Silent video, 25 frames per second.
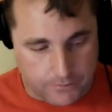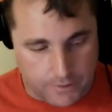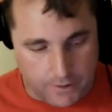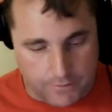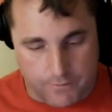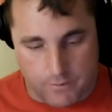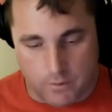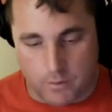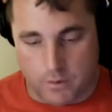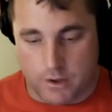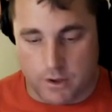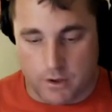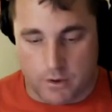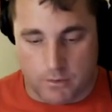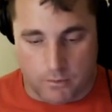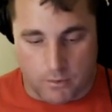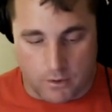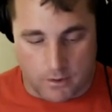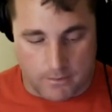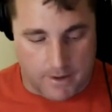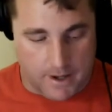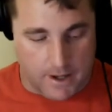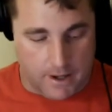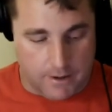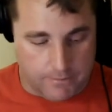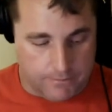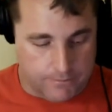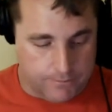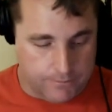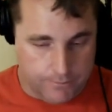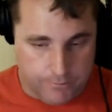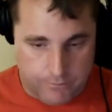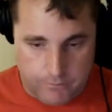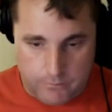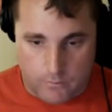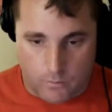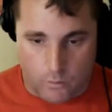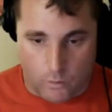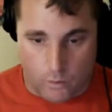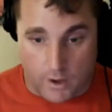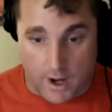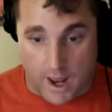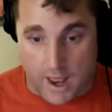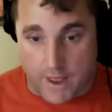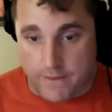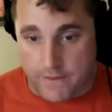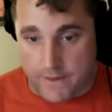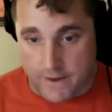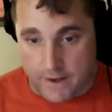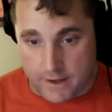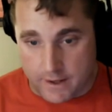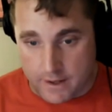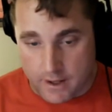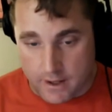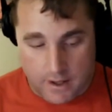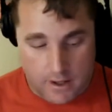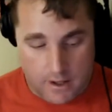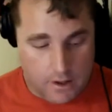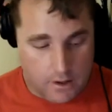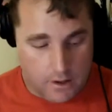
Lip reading: If you want to know more about what I think